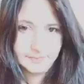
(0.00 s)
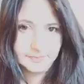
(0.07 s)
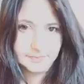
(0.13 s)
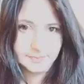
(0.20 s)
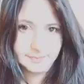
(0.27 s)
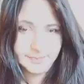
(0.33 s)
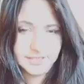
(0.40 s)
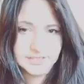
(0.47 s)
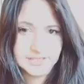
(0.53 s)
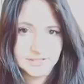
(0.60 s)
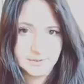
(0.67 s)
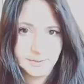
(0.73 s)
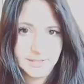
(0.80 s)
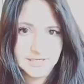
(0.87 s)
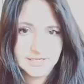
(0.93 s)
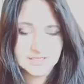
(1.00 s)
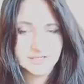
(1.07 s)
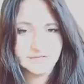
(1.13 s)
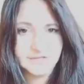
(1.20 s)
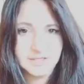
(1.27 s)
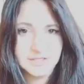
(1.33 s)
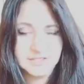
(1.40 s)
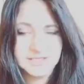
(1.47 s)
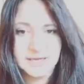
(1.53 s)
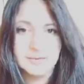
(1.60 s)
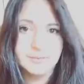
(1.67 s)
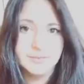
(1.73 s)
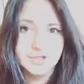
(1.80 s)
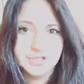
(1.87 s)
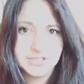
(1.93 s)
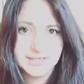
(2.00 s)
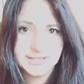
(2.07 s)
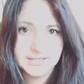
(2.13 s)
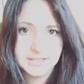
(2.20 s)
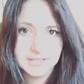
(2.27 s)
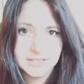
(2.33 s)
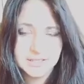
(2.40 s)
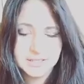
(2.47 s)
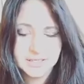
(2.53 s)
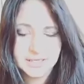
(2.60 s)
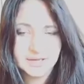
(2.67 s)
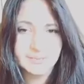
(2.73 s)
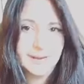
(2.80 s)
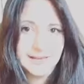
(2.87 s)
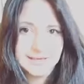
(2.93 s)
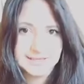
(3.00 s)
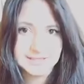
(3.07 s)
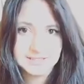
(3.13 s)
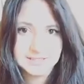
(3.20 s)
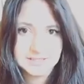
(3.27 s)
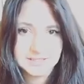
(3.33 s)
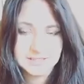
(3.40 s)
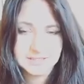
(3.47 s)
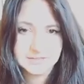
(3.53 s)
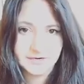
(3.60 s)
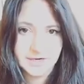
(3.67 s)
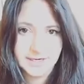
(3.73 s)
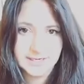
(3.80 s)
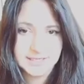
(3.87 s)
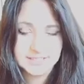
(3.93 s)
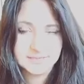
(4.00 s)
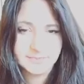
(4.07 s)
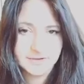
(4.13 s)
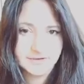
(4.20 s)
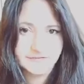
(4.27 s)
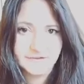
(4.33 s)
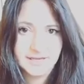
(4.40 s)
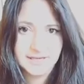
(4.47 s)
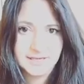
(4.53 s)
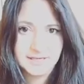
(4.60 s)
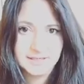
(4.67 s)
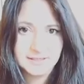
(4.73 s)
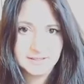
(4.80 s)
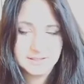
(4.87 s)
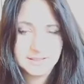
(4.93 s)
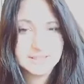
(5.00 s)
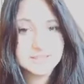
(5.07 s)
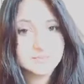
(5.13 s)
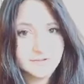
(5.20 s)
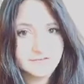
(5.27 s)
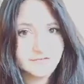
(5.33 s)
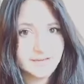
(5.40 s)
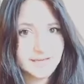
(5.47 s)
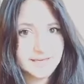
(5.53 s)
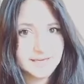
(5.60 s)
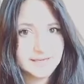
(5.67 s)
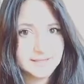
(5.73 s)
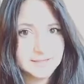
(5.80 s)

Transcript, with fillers: because of the works of the Talmudic Kabbalists, right? Let's be fair. Let's be fair.